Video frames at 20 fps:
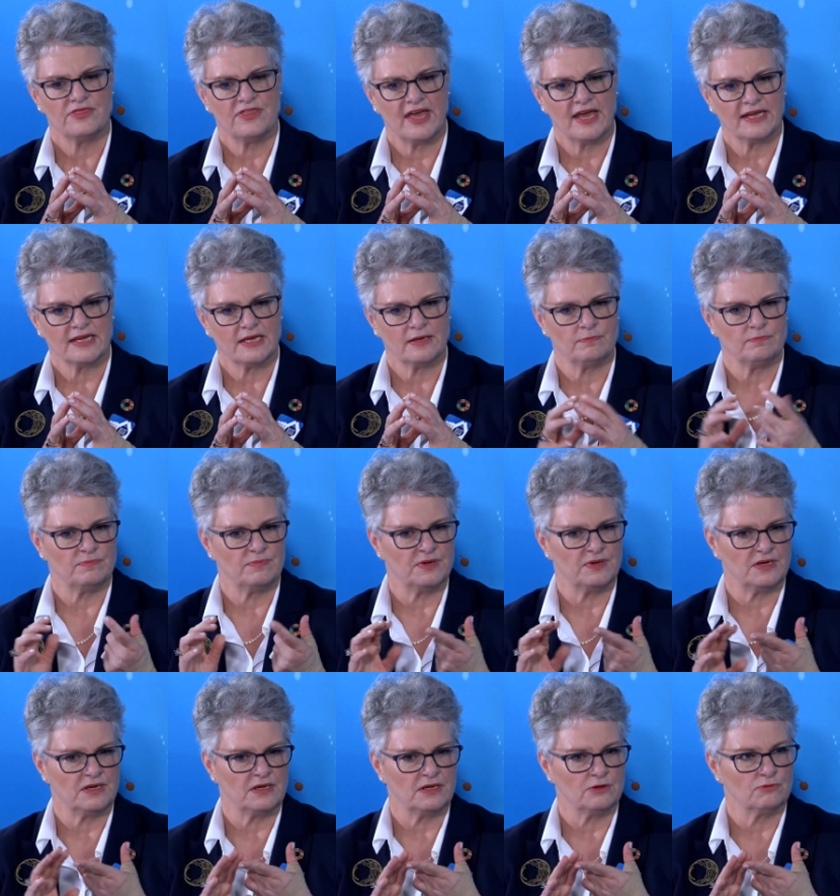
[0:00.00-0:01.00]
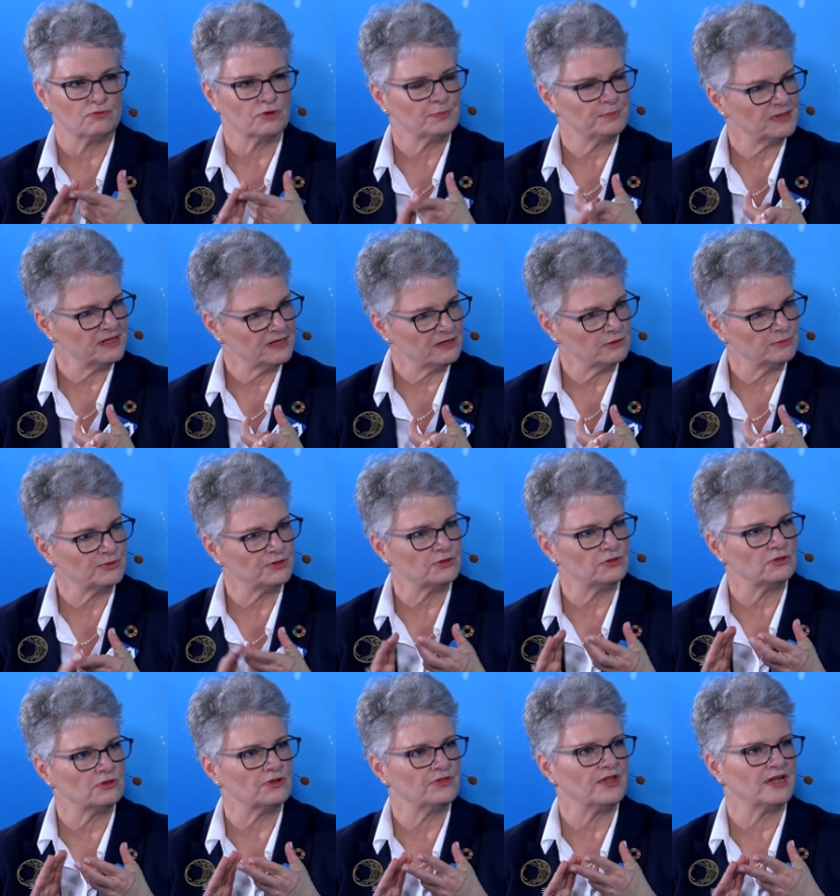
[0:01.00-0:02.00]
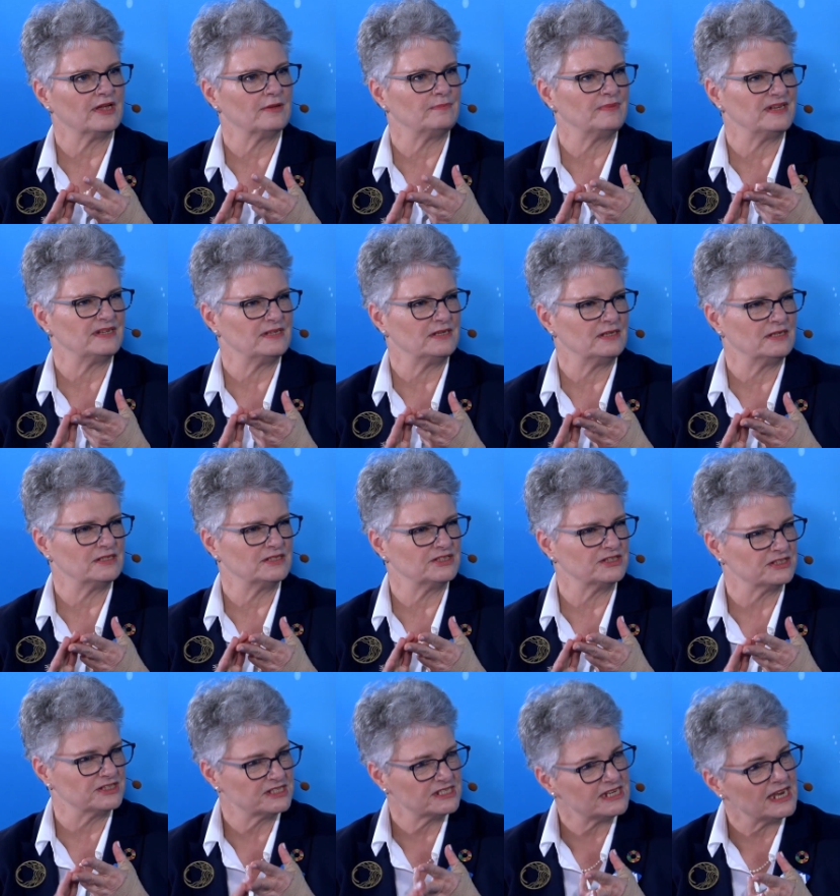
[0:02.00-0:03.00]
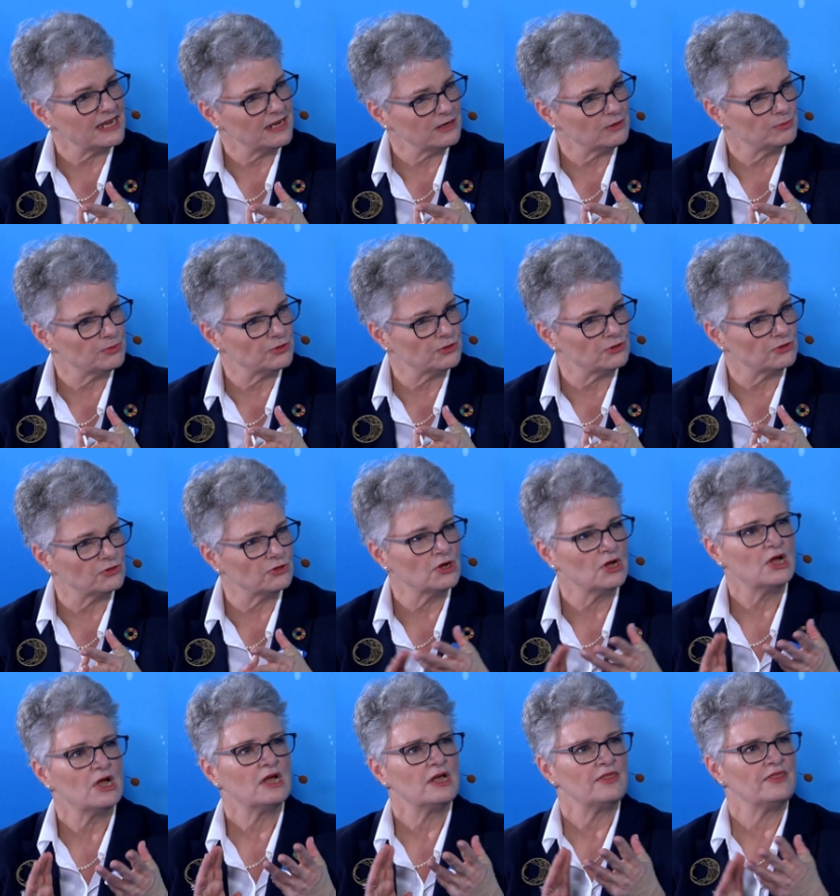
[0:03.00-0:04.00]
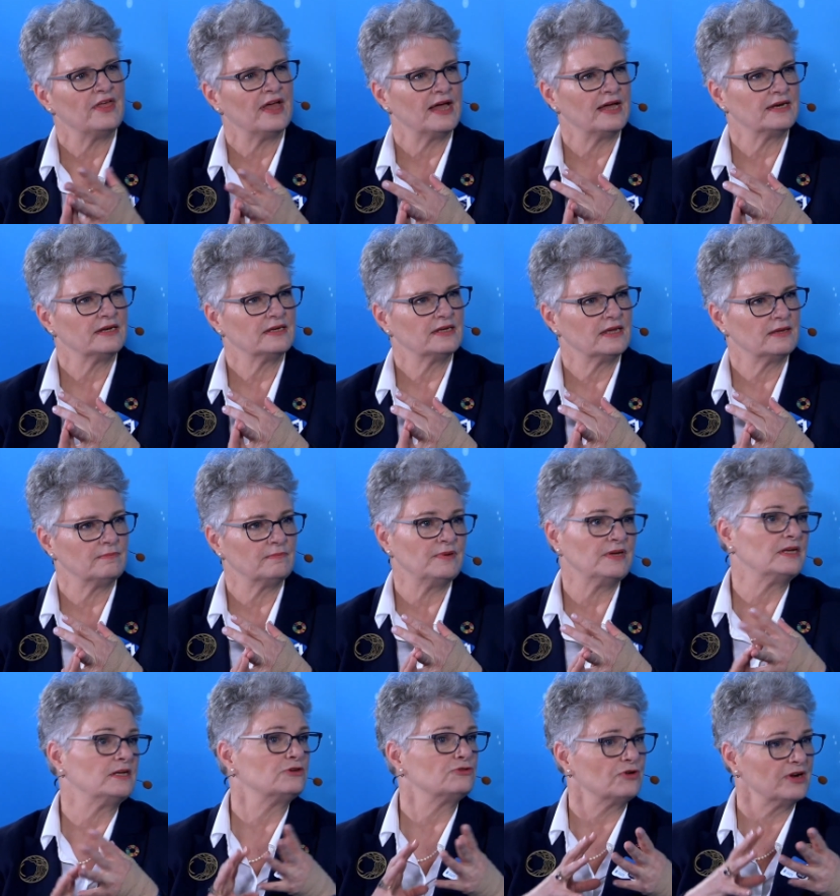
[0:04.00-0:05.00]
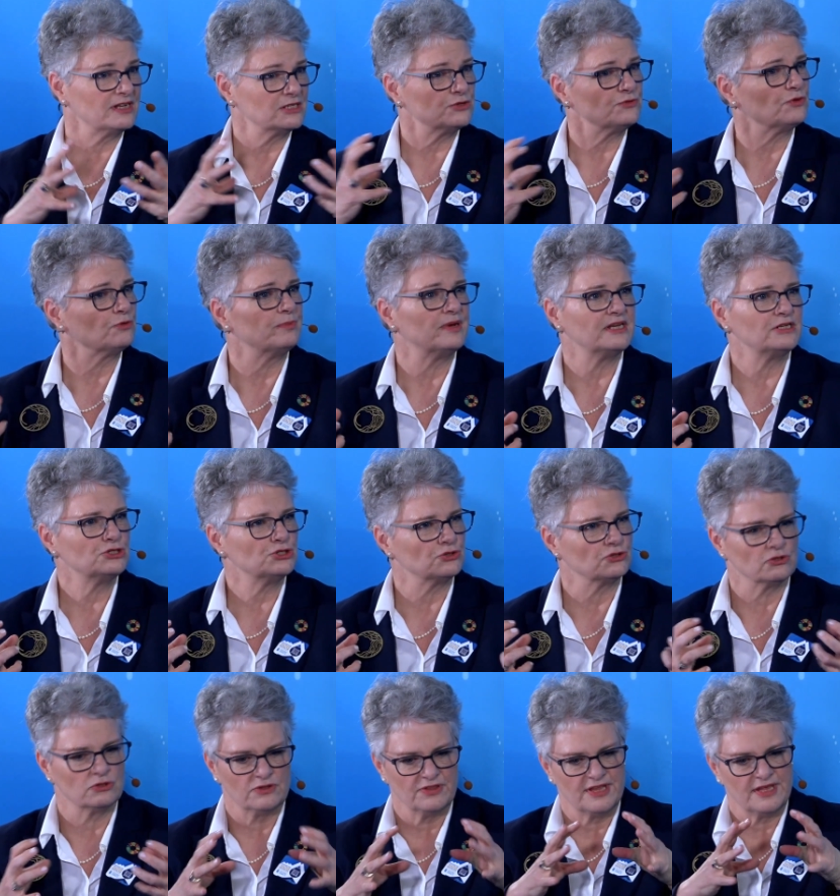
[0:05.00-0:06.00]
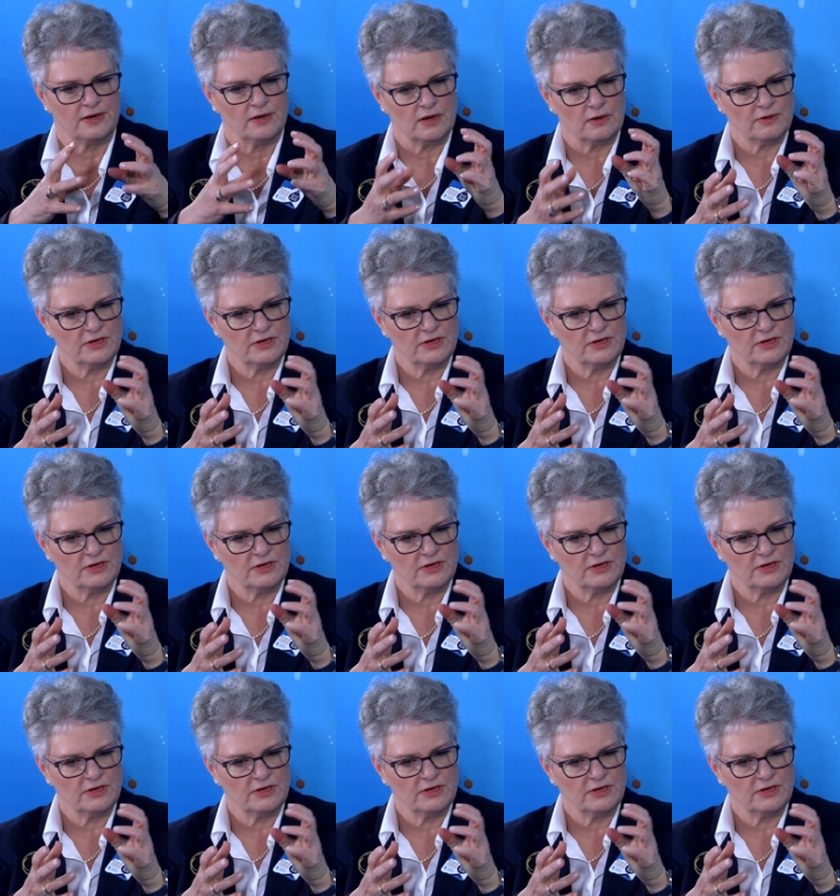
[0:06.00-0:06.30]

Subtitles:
that can be replicable, that can be sustainable, that can be transformational, that,